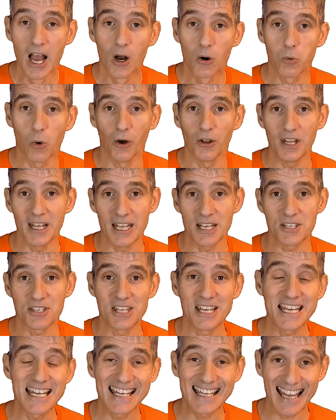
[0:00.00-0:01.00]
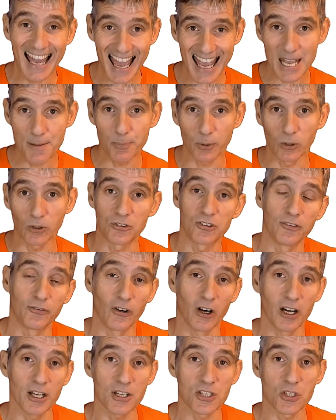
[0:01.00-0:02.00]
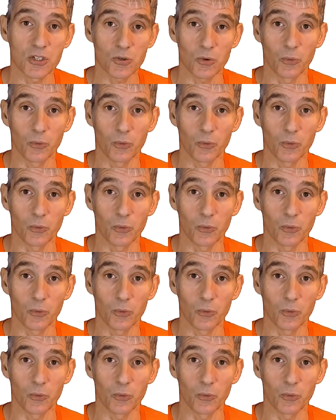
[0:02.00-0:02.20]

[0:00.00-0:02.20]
One is the cable device,